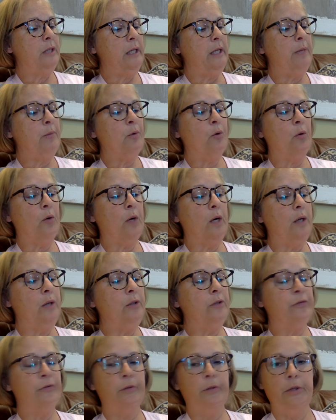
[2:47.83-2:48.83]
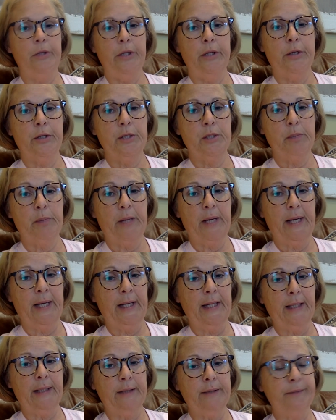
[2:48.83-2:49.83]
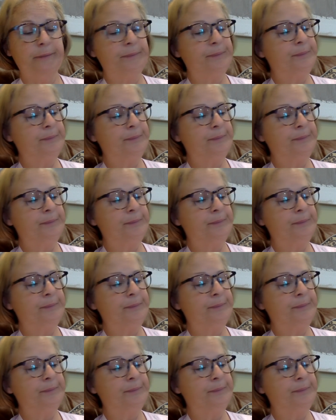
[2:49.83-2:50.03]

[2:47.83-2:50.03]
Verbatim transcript: deep, croaked from the nearest bank.